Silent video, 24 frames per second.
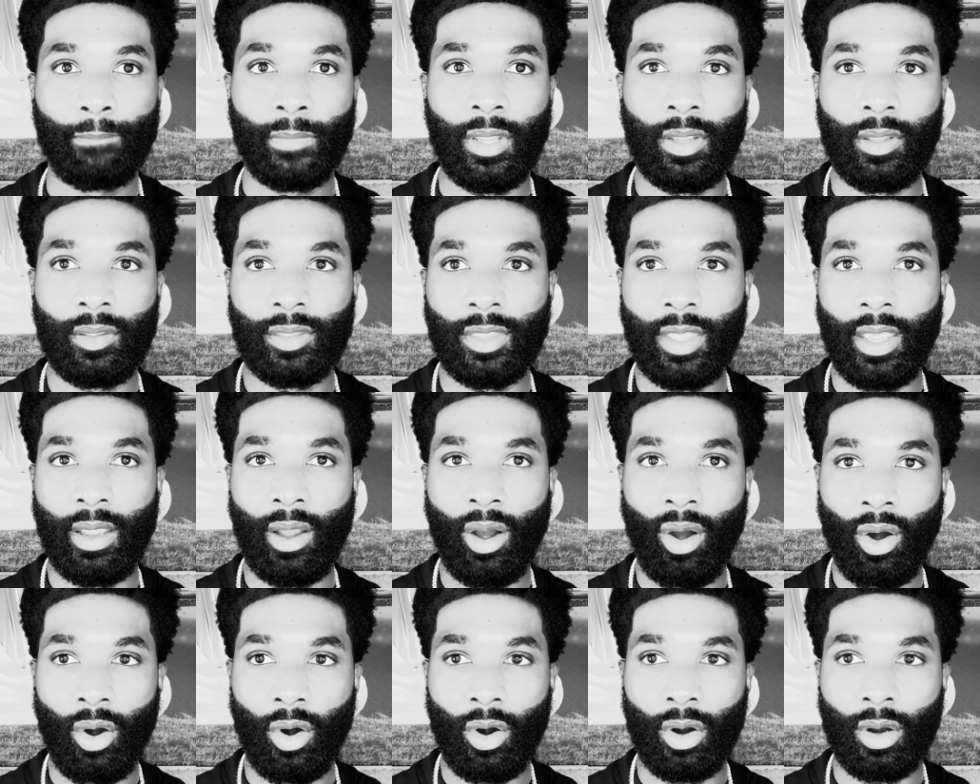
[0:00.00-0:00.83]
And they
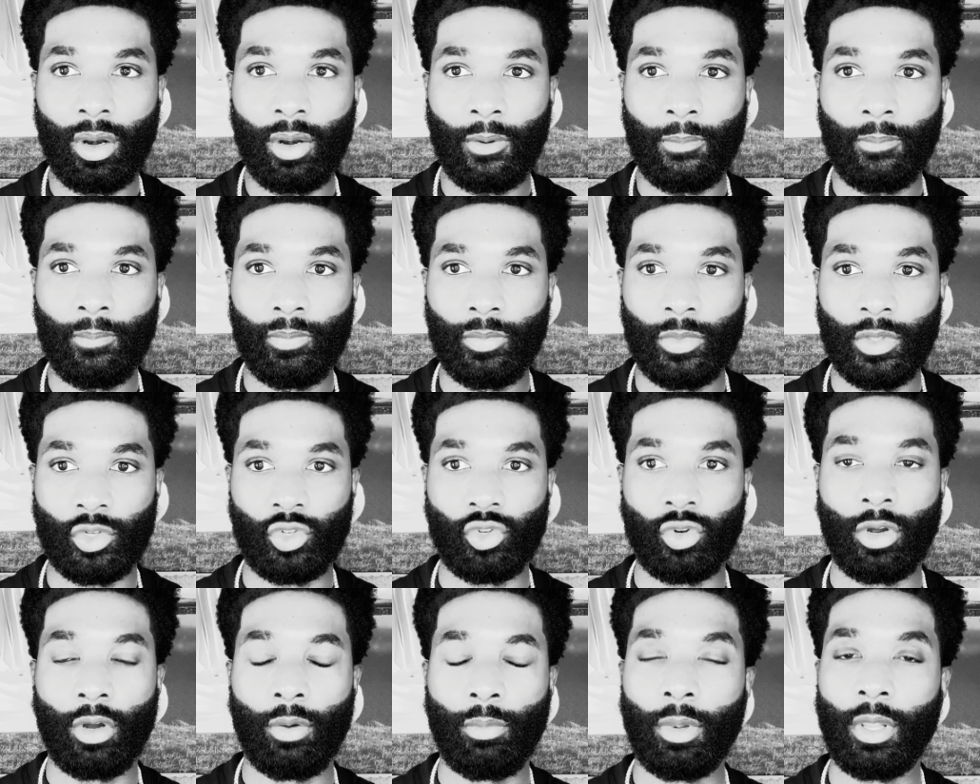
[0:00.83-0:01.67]
are the
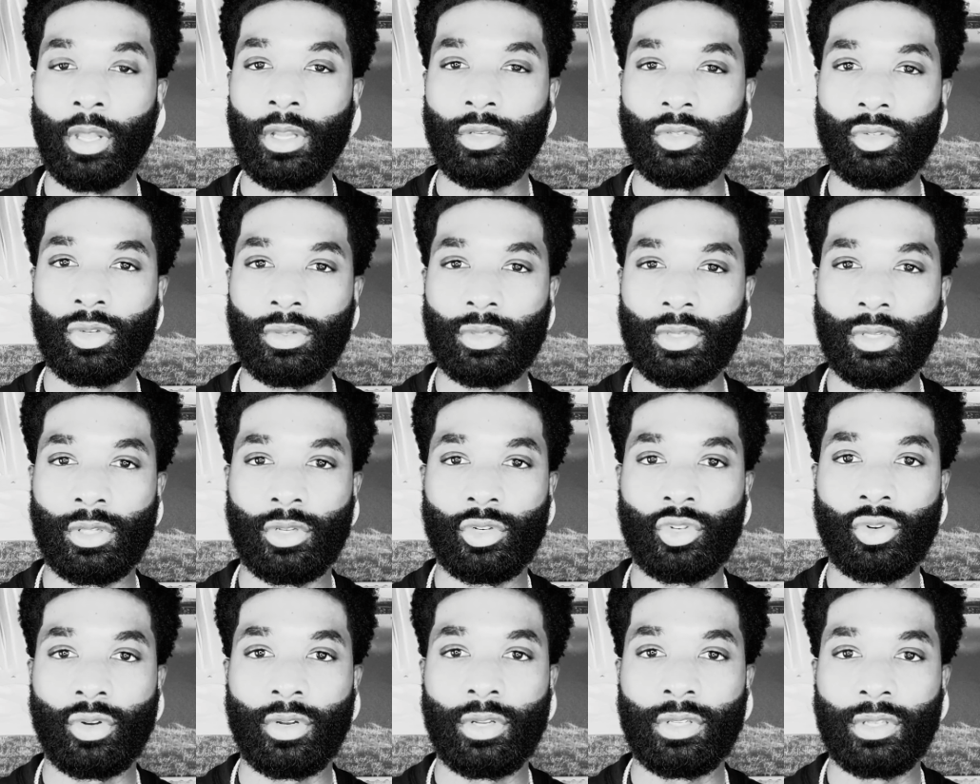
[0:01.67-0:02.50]
trailblazers and the
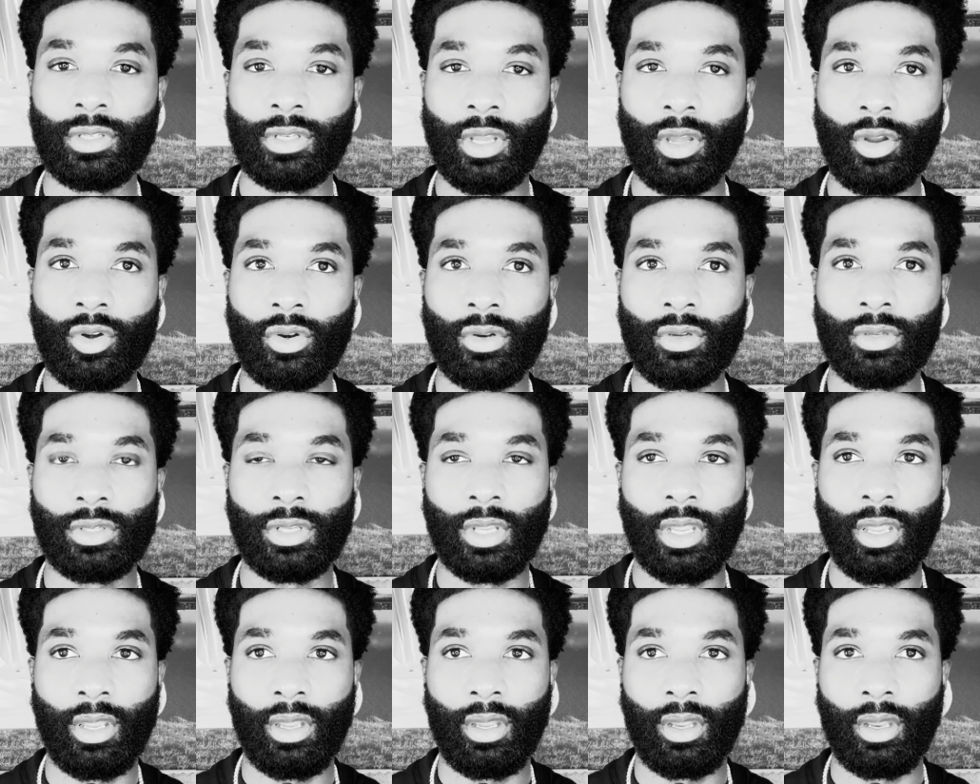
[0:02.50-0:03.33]
trendsetters,
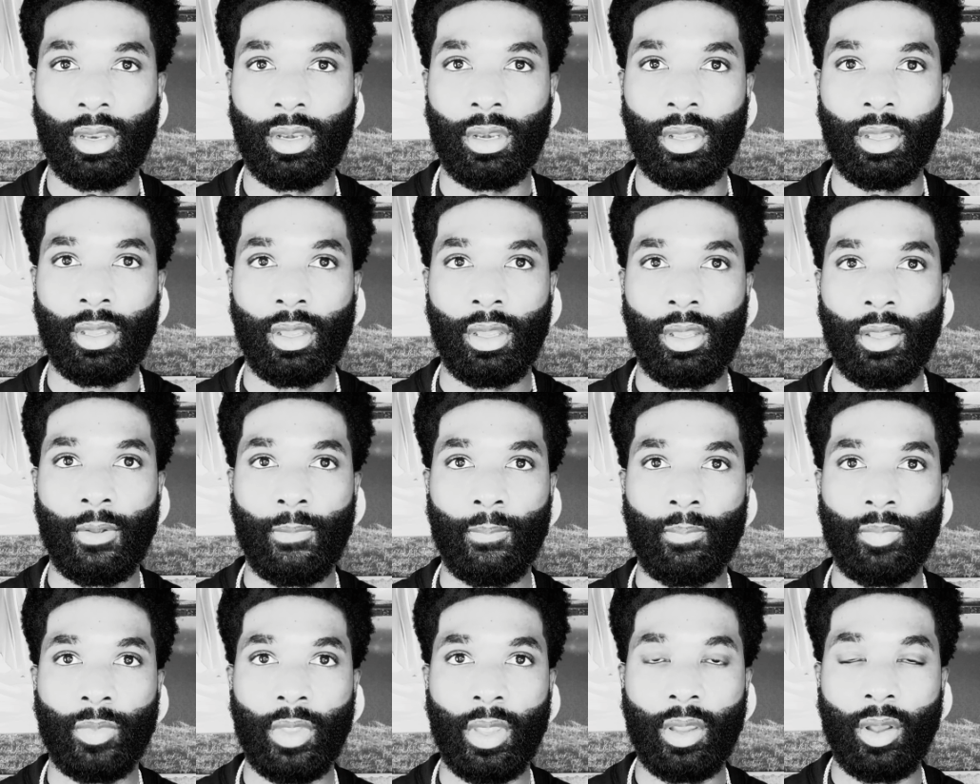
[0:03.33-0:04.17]
and
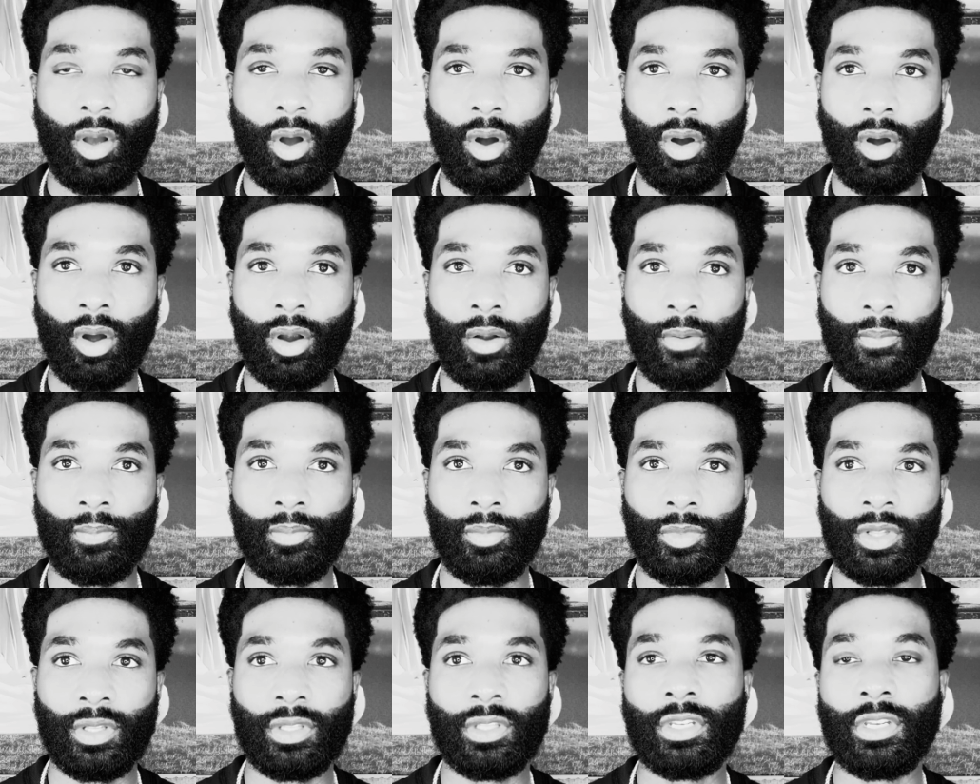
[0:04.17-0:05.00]
they are
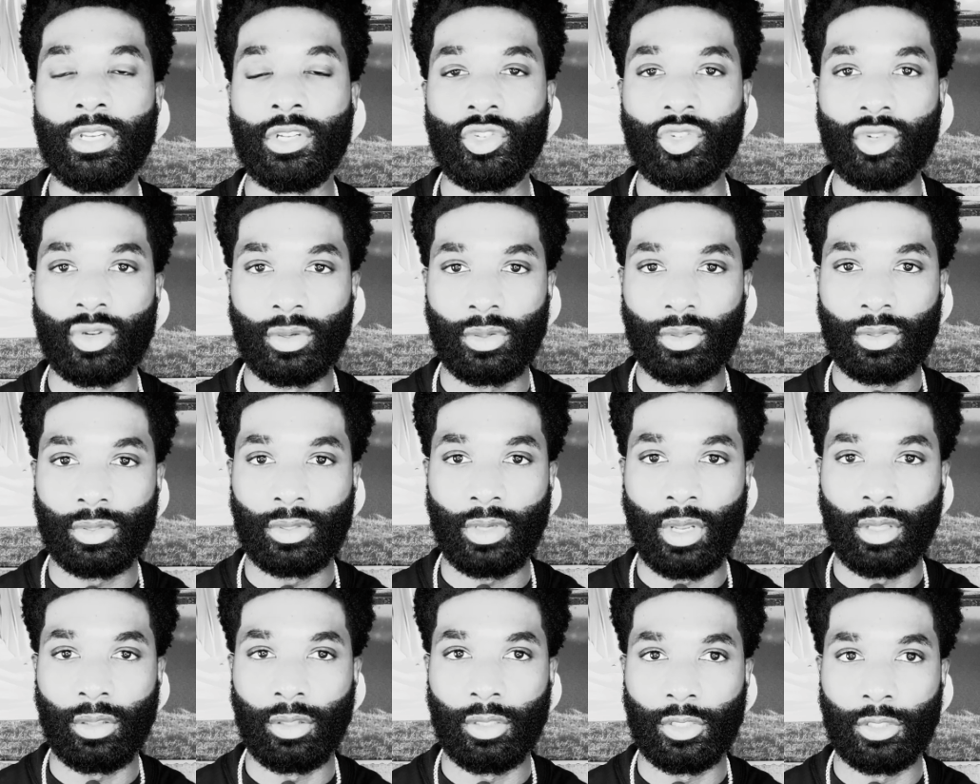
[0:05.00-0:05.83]
the teachers
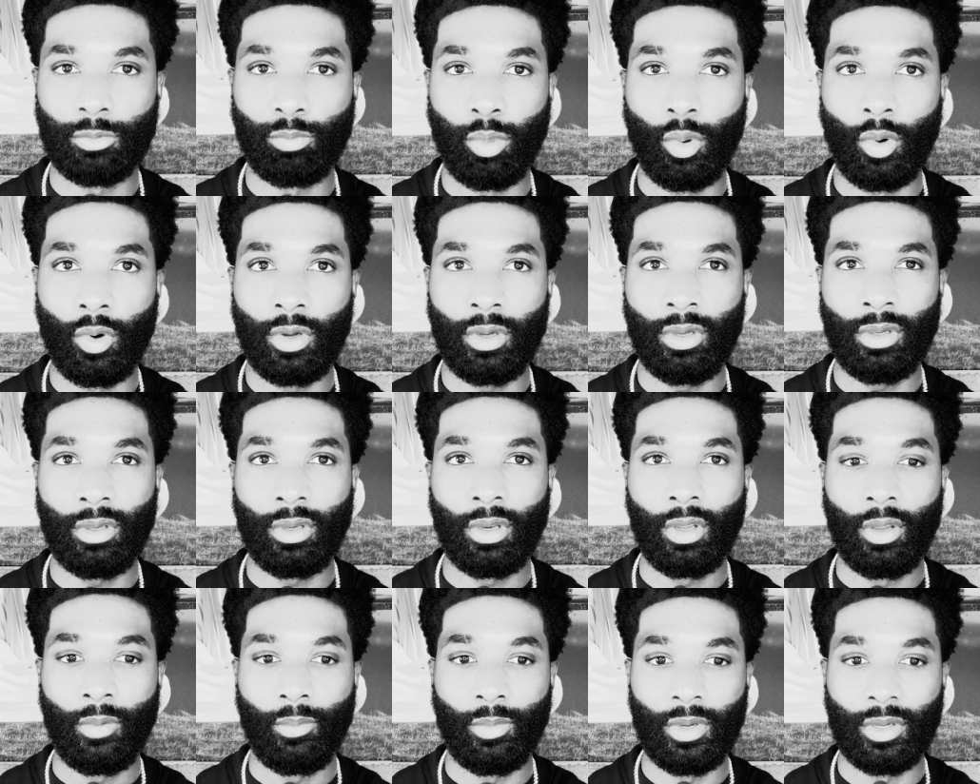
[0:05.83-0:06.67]
at this point,
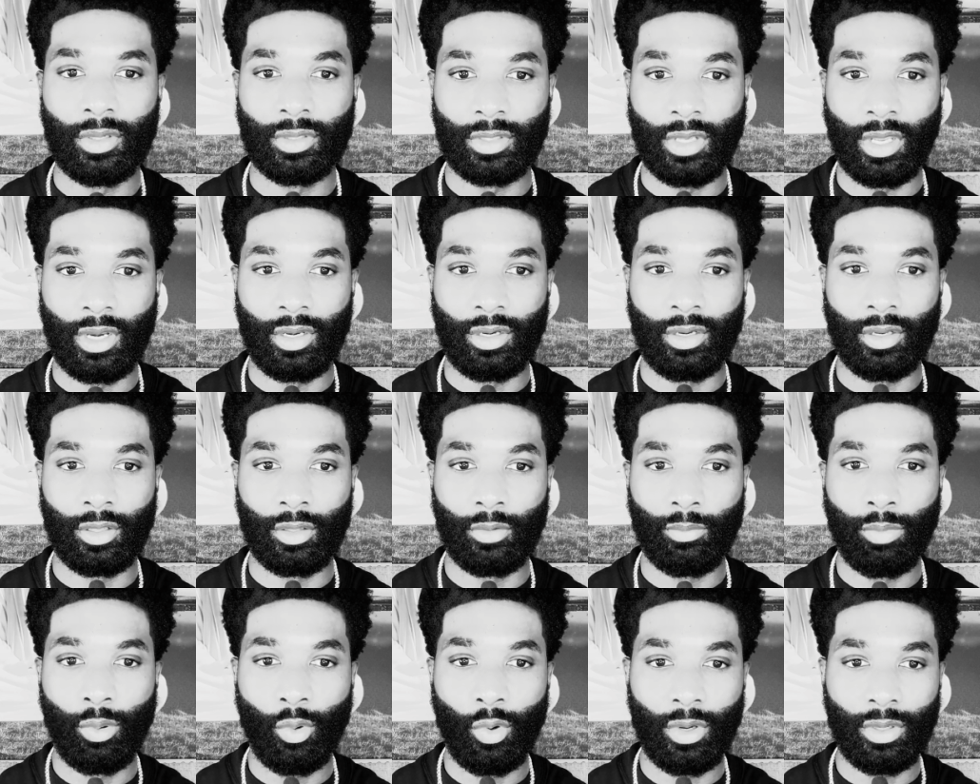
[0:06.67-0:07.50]
because at another
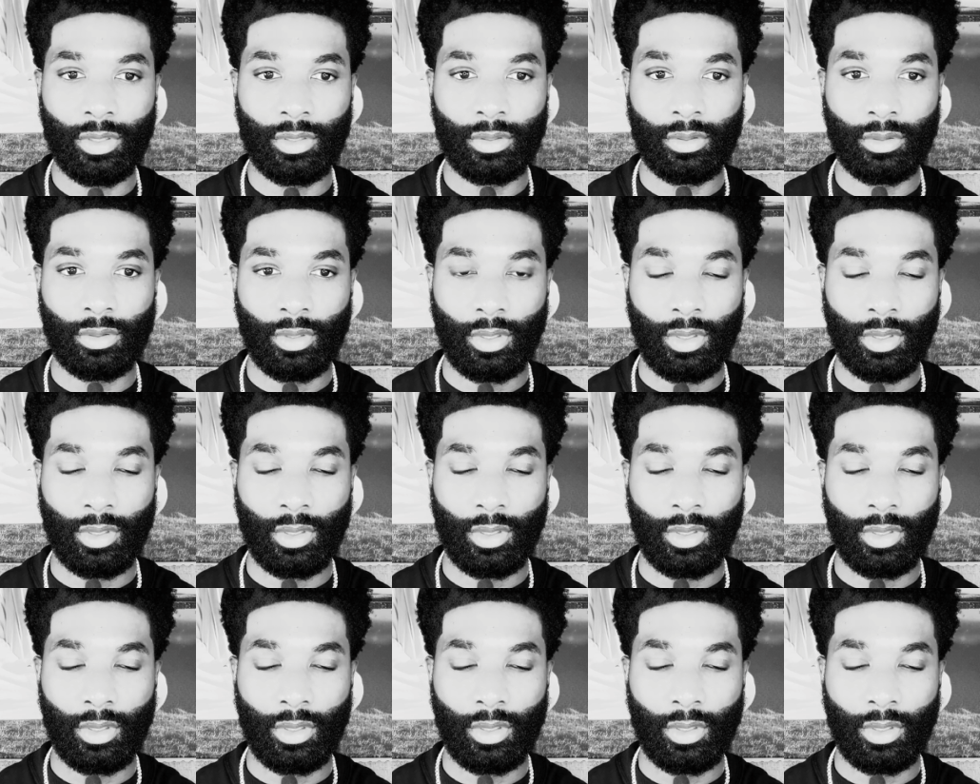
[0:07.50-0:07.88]
point,